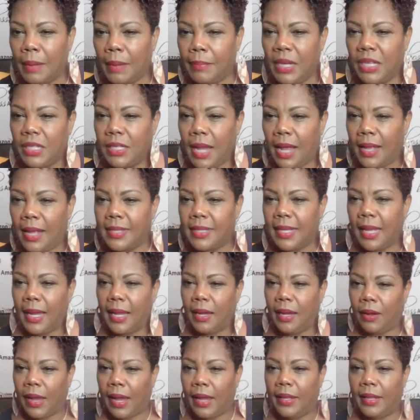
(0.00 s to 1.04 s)
Michelle
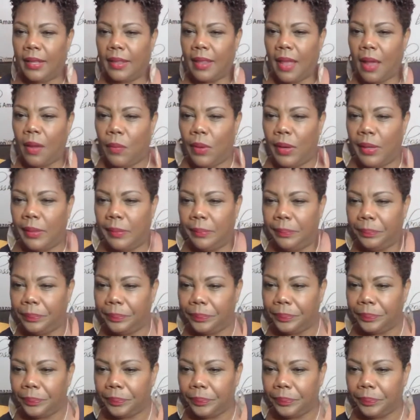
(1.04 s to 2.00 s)
said, okay, there's that one.